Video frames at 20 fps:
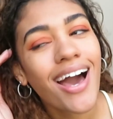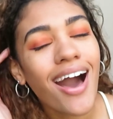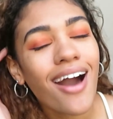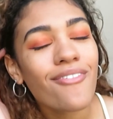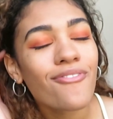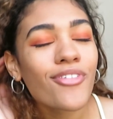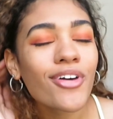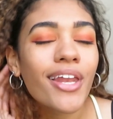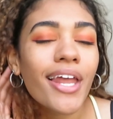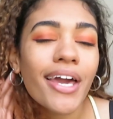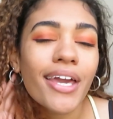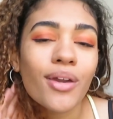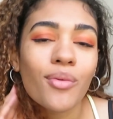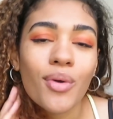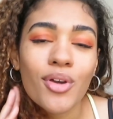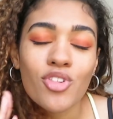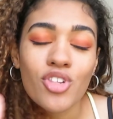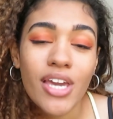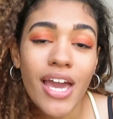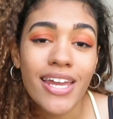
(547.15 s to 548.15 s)
I feel like
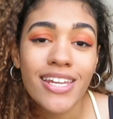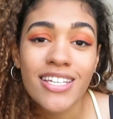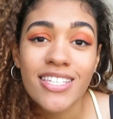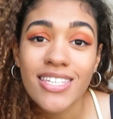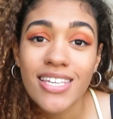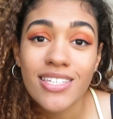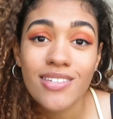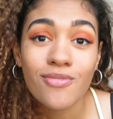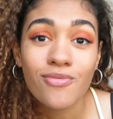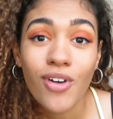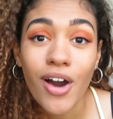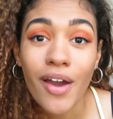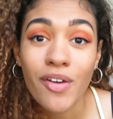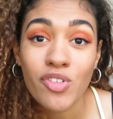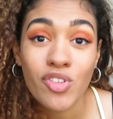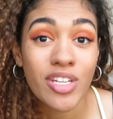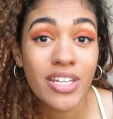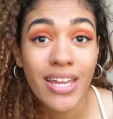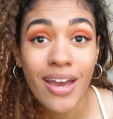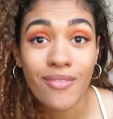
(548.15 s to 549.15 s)
when she had it in season
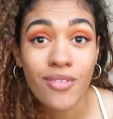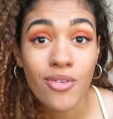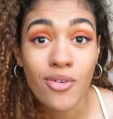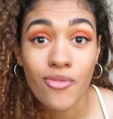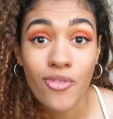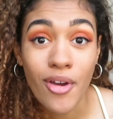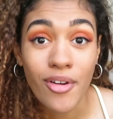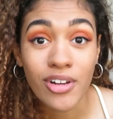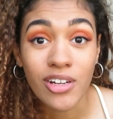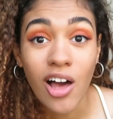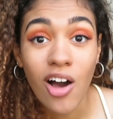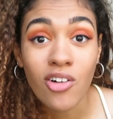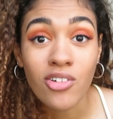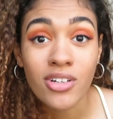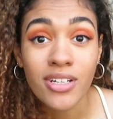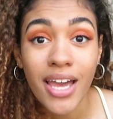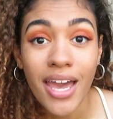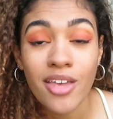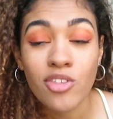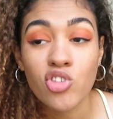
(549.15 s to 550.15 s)
five, she didn't have it for very
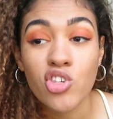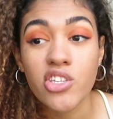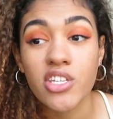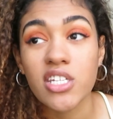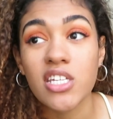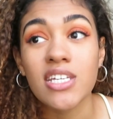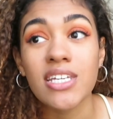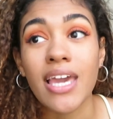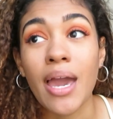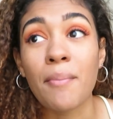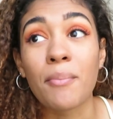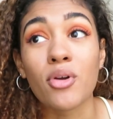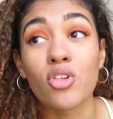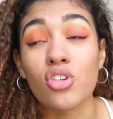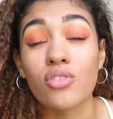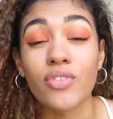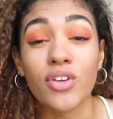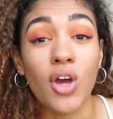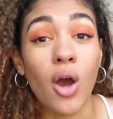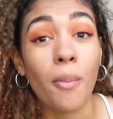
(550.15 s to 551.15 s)
long and she didn't get
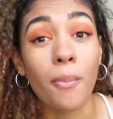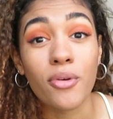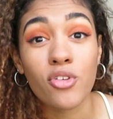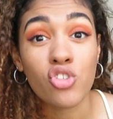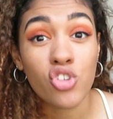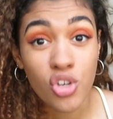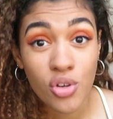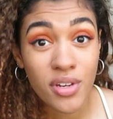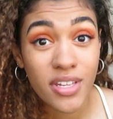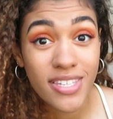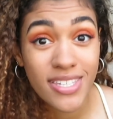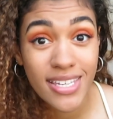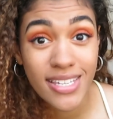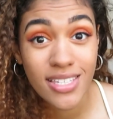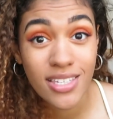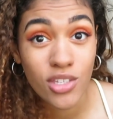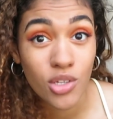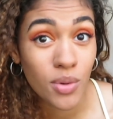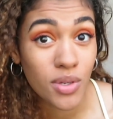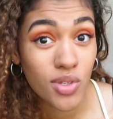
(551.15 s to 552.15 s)
much of an opportunity
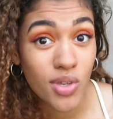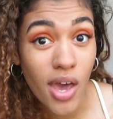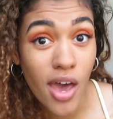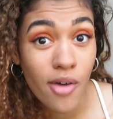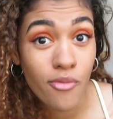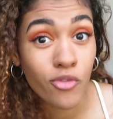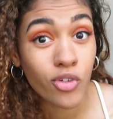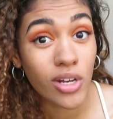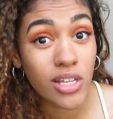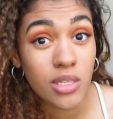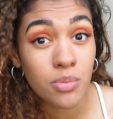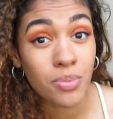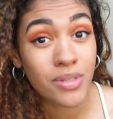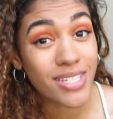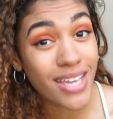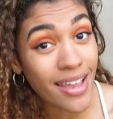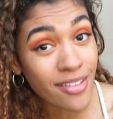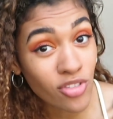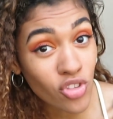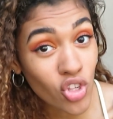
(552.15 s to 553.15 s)
to do it to her fullest
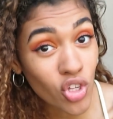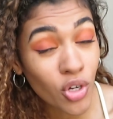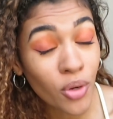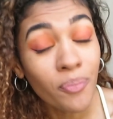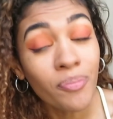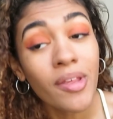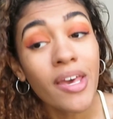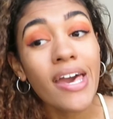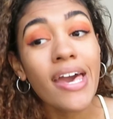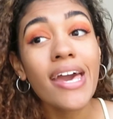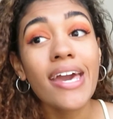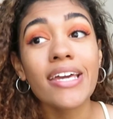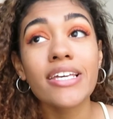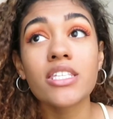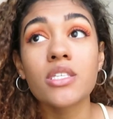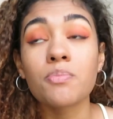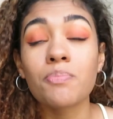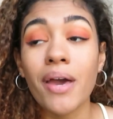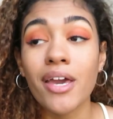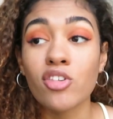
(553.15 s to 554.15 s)
potential,
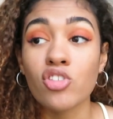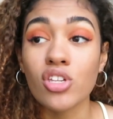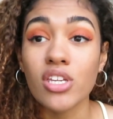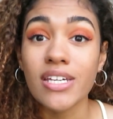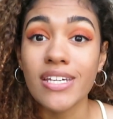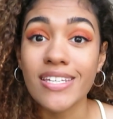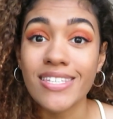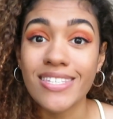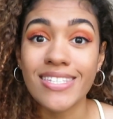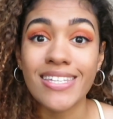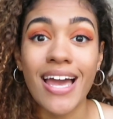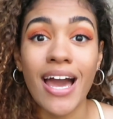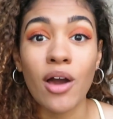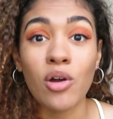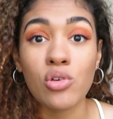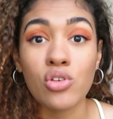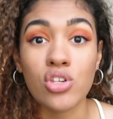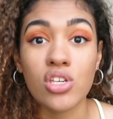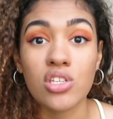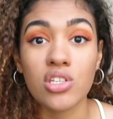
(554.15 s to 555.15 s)
especially as
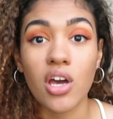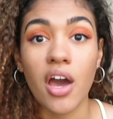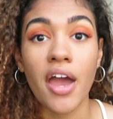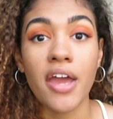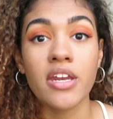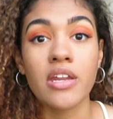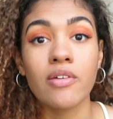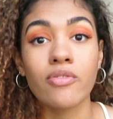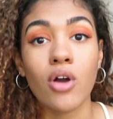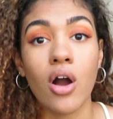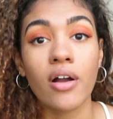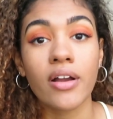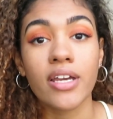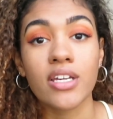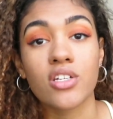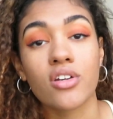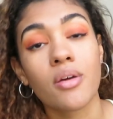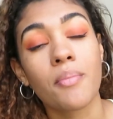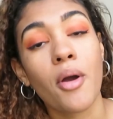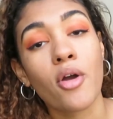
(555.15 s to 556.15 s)
now she's kind of
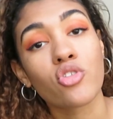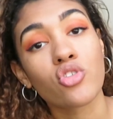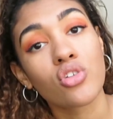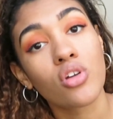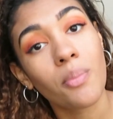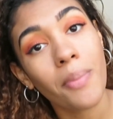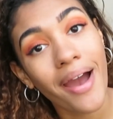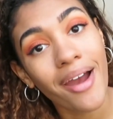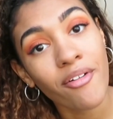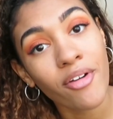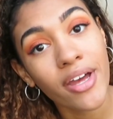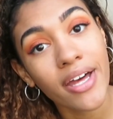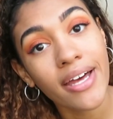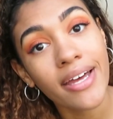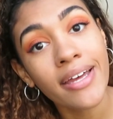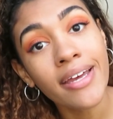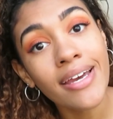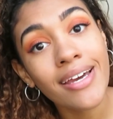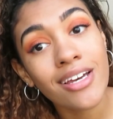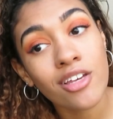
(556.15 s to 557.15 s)
conquered her emotional
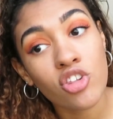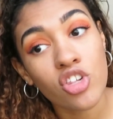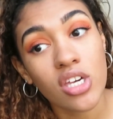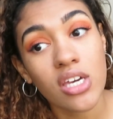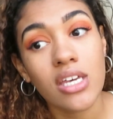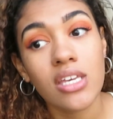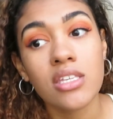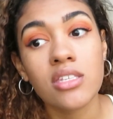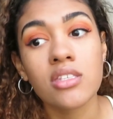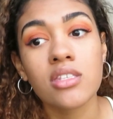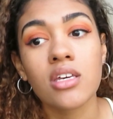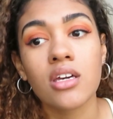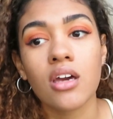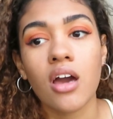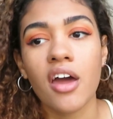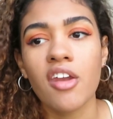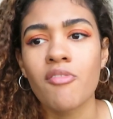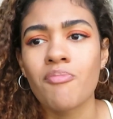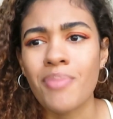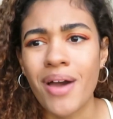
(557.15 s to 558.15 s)
barrier and she is the
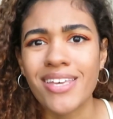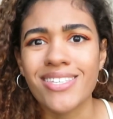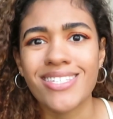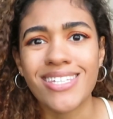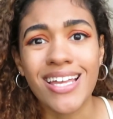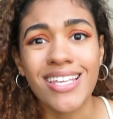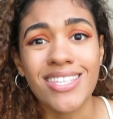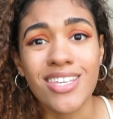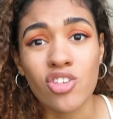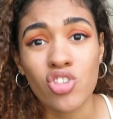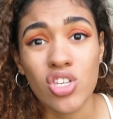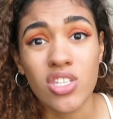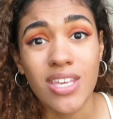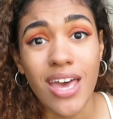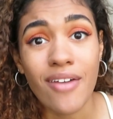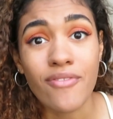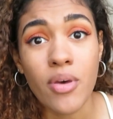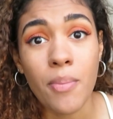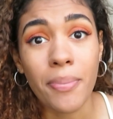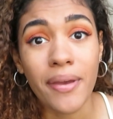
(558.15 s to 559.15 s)
kind of best dancer she's
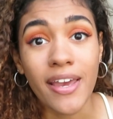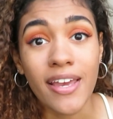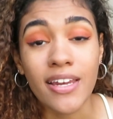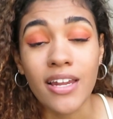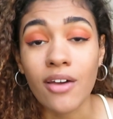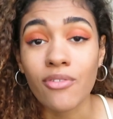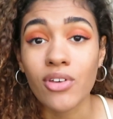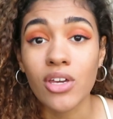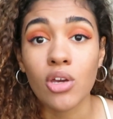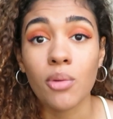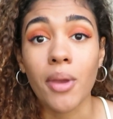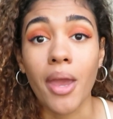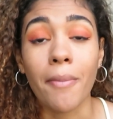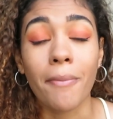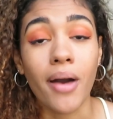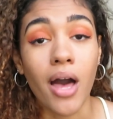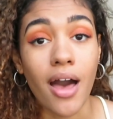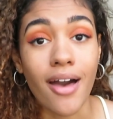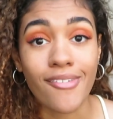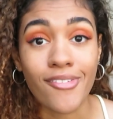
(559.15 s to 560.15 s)
ever been. I think it'd be a
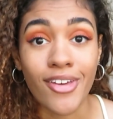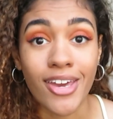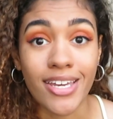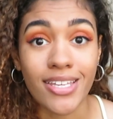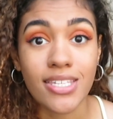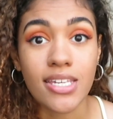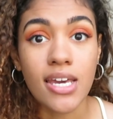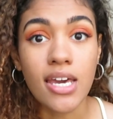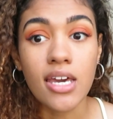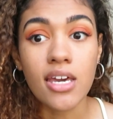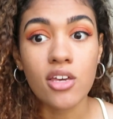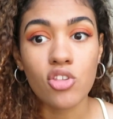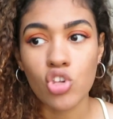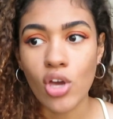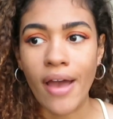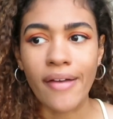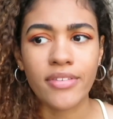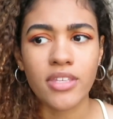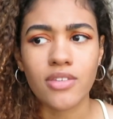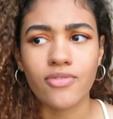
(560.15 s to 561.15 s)
perfect
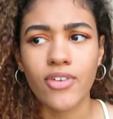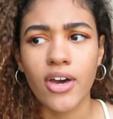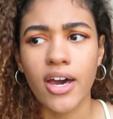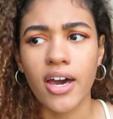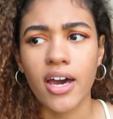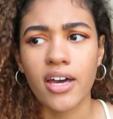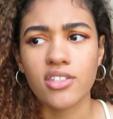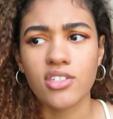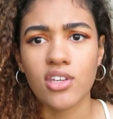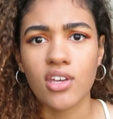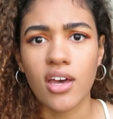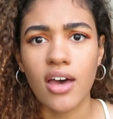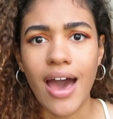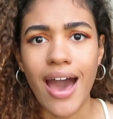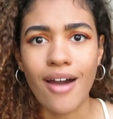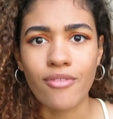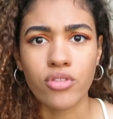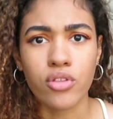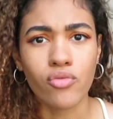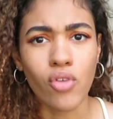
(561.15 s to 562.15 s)
chance for her to
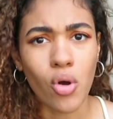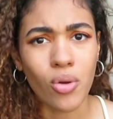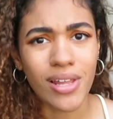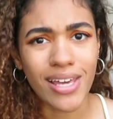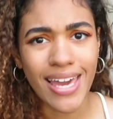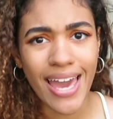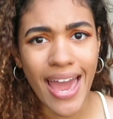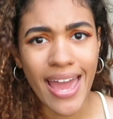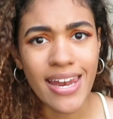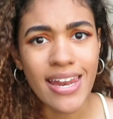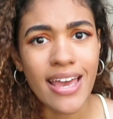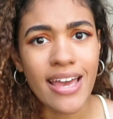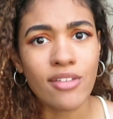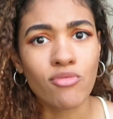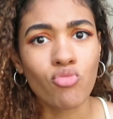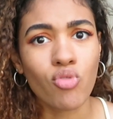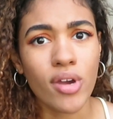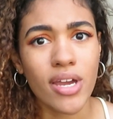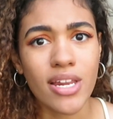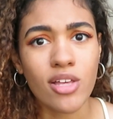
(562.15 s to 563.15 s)
have the role again
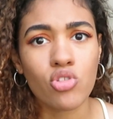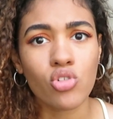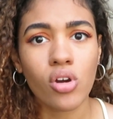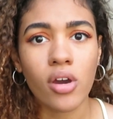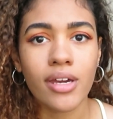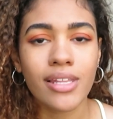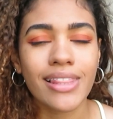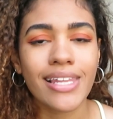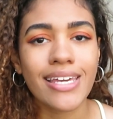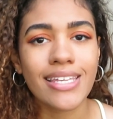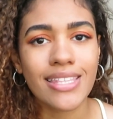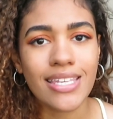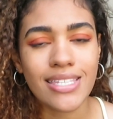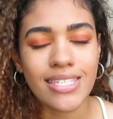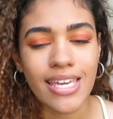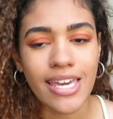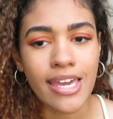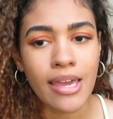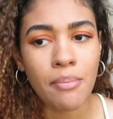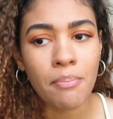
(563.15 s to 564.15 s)
and really try and lead the
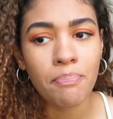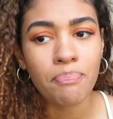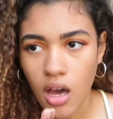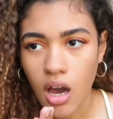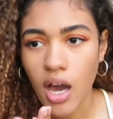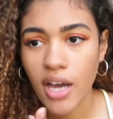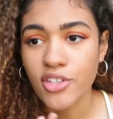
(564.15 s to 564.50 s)
team.